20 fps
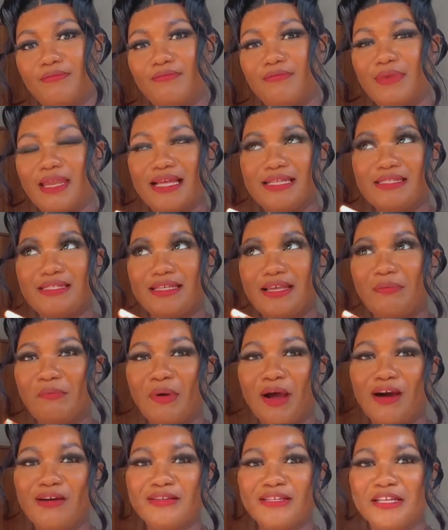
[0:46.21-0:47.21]
let's say,
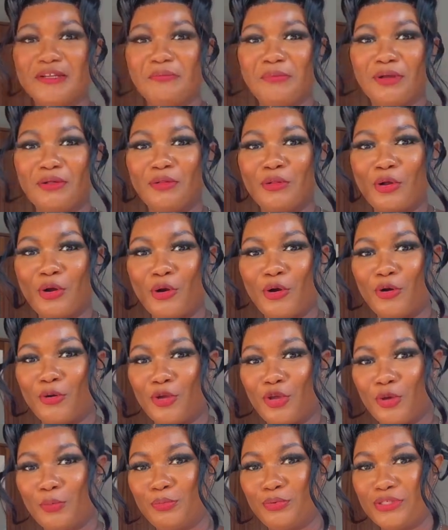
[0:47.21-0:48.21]
powdered milk, or
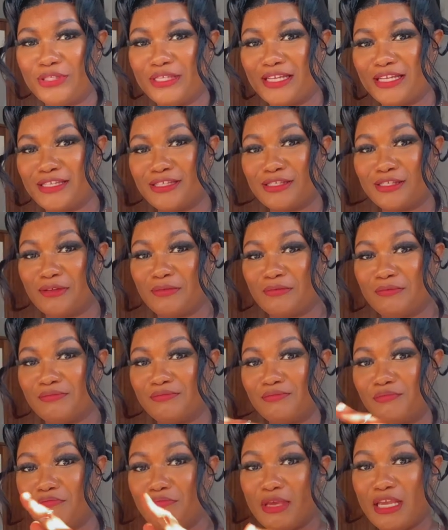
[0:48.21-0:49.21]
you put in
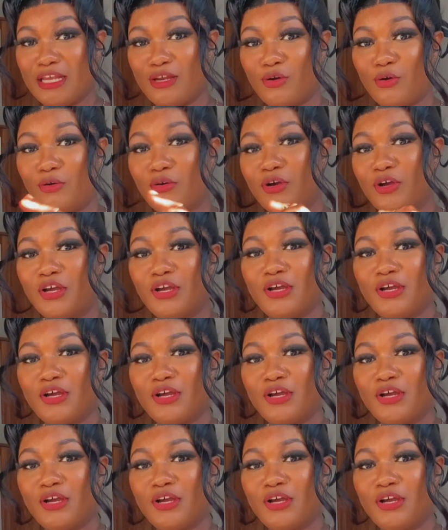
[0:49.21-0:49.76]
some Milo,